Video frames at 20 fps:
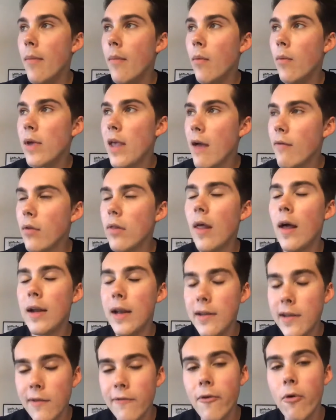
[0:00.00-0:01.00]
We have a lot
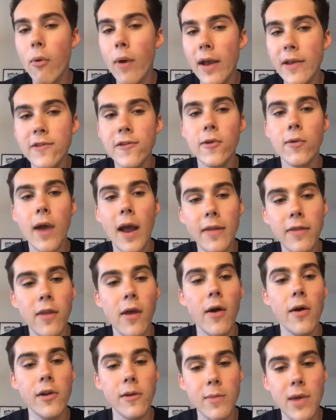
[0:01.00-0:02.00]
of different ways to write,
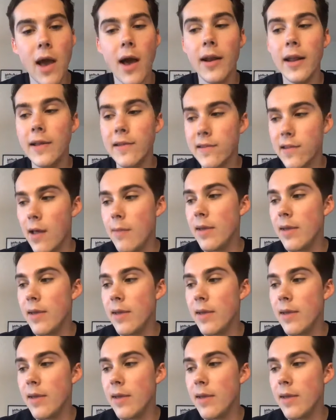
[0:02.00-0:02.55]
though, to be honest.